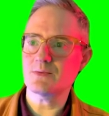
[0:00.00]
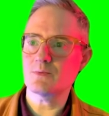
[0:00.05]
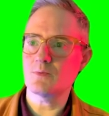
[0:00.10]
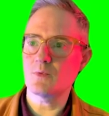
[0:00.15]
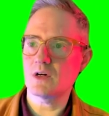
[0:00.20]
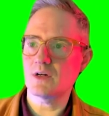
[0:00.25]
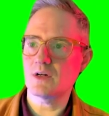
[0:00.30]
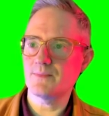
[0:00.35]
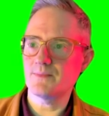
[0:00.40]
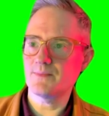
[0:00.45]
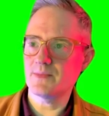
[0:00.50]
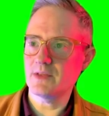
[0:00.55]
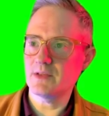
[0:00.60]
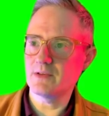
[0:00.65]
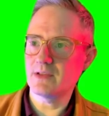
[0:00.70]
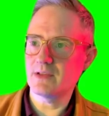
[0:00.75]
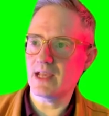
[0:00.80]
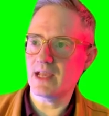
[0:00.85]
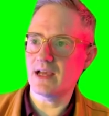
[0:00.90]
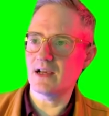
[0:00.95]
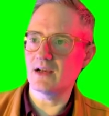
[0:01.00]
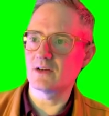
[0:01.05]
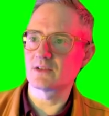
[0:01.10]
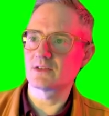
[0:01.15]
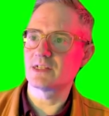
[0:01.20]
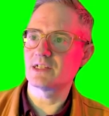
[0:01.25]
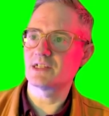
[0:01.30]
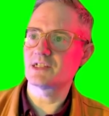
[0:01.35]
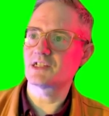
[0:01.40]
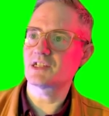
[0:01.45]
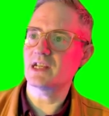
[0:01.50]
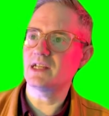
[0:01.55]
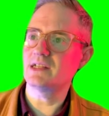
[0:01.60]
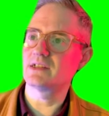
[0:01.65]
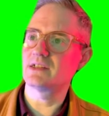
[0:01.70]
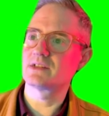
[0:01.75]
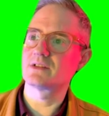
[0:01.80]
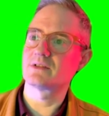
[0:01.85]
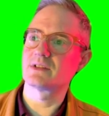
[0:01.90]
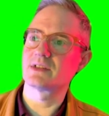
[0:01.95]
what you get on this shader
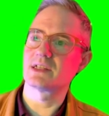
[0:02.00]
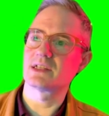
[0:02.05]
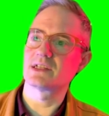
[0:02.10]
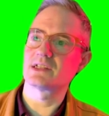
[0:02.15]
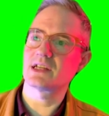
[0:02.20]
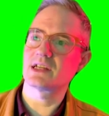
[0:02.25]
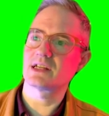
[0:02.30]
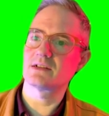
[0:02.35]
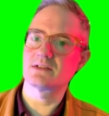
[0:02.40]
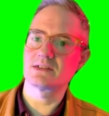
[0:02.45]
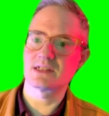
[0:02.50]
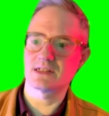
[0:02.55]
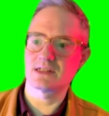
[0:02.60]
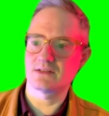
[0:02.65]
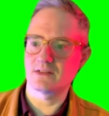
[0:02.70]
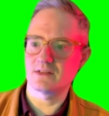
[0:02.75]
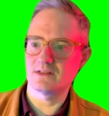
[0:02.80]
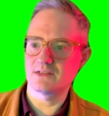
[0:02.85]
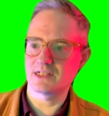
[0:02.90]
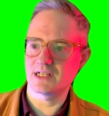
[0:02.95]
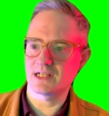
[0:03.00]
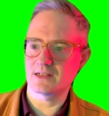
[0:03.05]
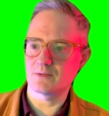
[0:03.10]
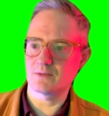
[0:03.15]
toy thing, channel 0, channel